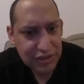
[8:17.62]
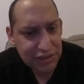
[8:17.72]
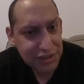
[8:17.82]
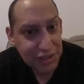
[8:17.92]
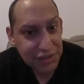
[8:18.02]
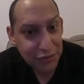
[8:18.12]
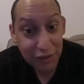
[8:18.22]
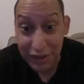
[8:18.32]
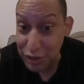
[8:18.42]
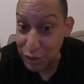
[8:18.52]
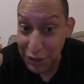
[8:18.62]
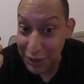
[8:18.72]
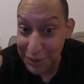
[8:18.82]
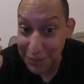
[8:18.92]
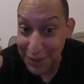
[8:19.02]
unboxing
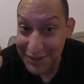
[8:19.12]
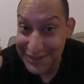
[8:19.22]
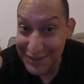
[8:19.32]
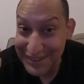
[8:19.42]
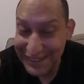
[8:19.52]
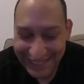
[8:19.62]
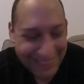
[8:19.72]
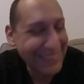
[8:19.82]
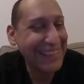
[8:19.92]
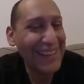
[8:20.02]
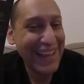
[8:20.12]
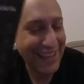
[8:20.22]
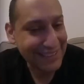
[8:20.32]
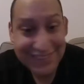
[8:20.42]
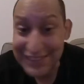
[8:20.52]
successful. I took it out of the box
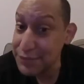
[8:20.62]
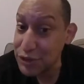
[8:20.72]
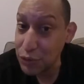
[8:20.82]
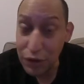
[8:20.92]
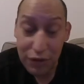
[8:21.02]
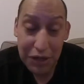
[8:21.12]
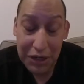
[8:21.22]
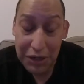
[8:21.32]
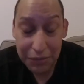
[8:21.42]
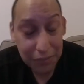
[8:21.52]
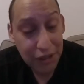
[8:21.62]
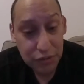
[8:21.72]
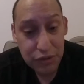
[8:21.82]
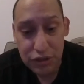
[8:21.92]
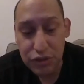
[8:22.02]
okay, and it seems
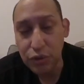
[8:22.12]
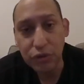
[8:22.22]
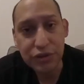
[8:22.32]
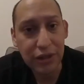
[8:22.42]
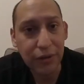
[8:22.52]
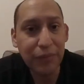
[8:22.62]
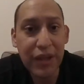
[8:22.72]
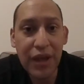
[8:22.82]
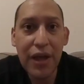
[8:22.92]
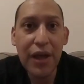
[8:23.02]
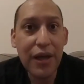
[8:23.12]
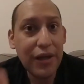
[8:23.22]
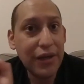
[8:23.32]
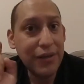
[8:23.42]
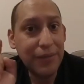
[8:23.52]
to work right out of the box, which is cool.
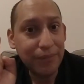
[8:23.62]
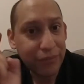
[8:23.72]
So